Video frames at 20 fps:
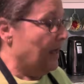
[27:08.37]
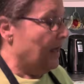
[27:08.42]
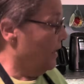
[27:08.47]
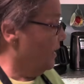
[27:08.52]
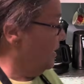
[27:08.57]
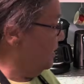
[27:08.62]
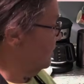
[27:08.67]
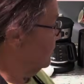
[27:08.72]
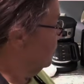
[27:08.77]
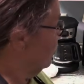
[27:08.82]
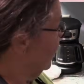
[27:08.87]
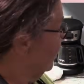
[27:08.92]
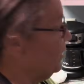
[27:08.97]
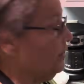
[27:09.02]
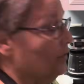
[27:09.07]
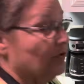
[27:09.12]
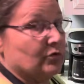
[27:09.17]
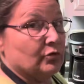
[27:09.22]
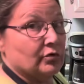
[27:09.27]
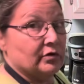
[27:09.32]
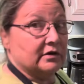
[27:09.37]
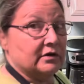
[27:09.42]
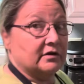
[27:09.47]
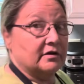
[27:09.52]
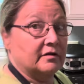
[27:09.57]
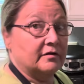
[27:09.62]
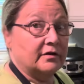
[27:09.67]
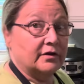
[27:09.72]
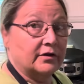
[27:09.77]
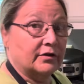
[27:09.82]
and we are going
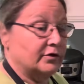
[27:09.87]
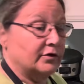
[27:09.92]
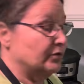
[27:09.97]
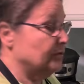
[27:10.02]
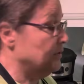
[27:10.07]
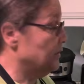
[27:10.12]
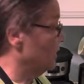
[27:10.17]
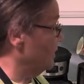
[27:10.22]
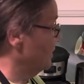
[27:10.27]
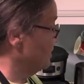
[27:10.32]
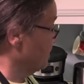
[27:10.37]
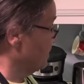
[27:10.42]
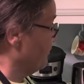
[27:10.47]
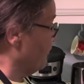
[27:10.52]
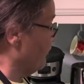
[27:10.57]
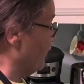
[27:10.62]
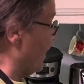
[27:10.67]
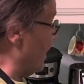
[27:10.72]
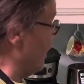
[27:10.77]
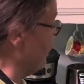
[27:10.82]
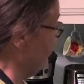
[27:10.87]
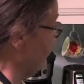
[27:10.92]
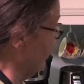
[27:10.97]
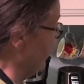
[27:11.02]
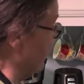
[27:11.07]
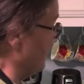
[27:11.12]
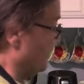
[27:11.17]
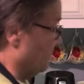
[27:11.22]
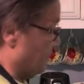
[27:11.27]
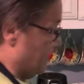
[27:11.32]
to do some fried
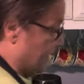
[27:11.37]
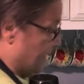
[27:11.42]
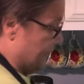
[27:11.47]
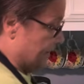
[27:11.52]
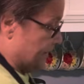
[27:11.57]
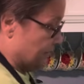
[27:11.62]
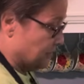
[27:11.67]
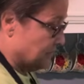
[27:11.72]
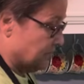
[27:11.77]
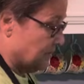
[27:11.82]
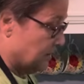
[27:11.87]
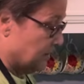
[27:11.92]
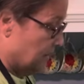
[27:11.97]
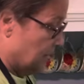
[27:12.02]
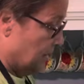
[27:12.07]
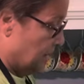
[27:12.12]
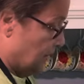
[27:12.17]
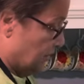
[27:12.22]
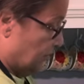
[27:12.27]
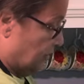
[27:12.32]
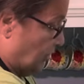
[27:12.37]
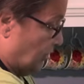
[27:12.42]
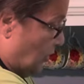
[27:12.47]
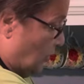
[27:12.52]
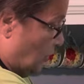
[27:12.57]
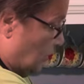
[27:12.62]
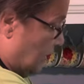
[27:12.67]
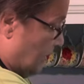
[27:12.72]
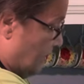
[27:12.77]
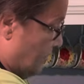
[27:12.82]
green tomatoes to
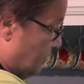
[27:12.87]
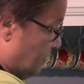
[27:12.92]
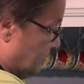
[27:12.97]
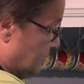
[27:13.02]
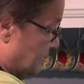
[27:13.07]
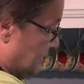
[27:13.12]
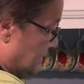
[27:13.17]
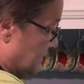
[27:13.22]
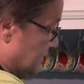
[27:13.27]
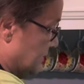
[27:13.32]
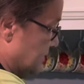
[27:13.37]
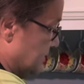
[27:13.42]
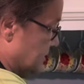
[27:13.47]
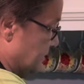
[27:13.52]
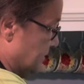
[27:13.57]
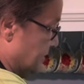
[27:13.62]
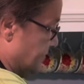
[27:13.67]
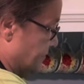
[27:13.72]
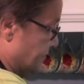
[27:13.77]
go along with this.